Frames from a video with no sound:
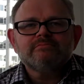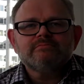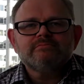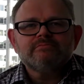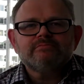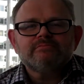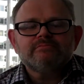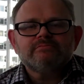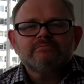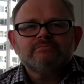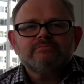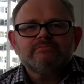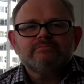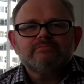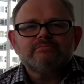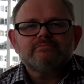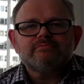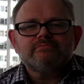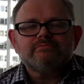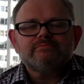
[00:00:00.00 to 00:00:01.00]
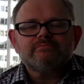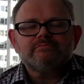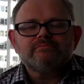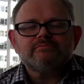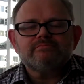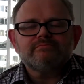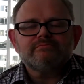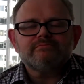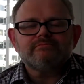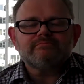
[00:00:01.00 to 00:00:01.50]
Mike, looking forward the next
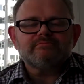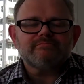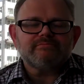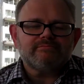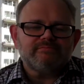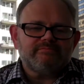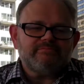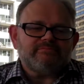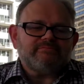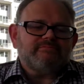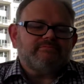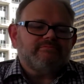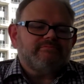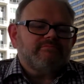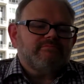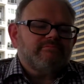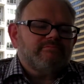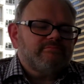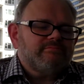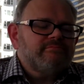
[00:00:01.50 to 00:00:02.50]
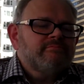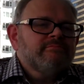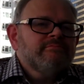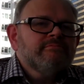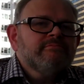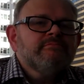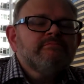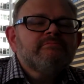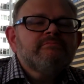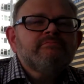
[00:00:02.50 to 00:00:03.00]
three to five years, uh, with all
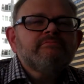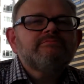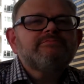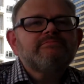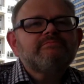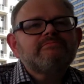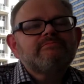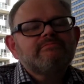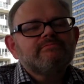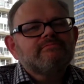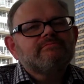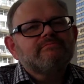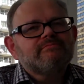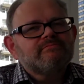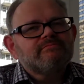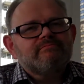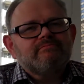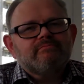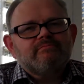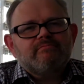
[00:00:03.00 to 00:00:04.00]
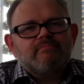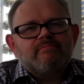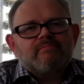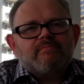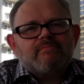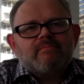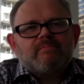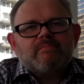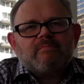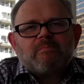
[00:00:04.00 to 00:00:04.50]
of your experience, can you give me some
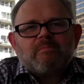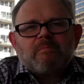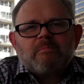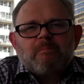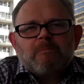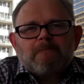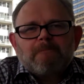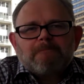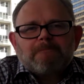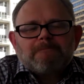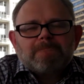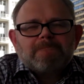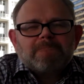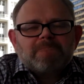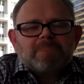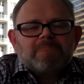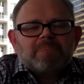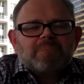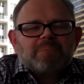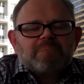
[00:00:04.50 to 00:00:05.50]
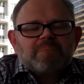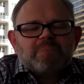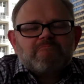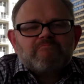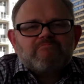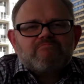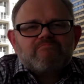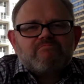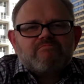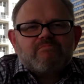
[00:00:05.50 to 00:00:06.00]
predictions about how the media
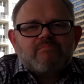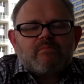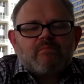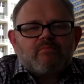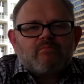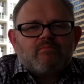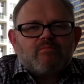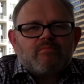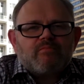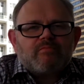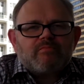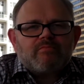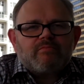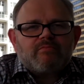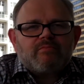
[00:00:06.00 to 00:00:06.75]
landscape will evolve?